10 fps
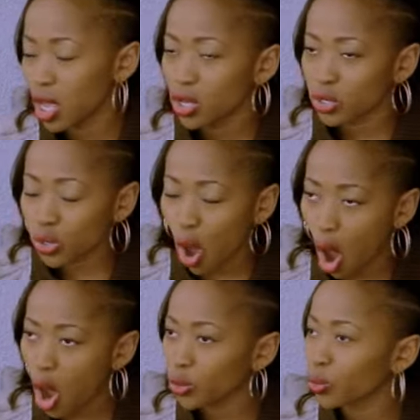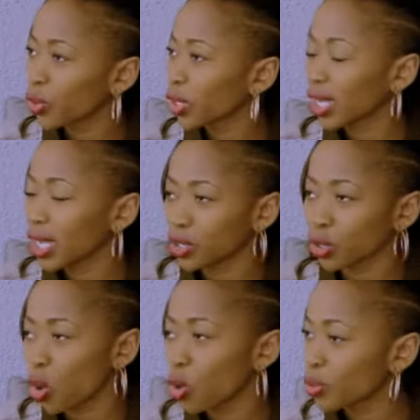Yeah. So hard work,
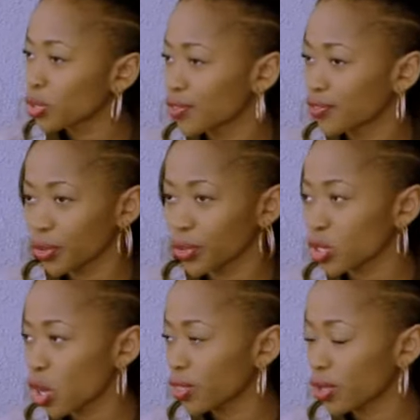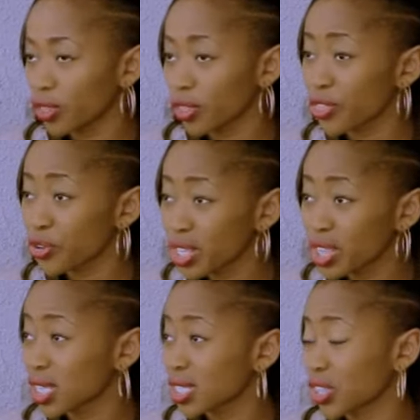end goal, perseverance are the other three
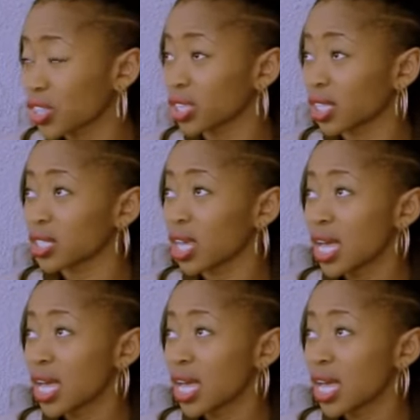things I think that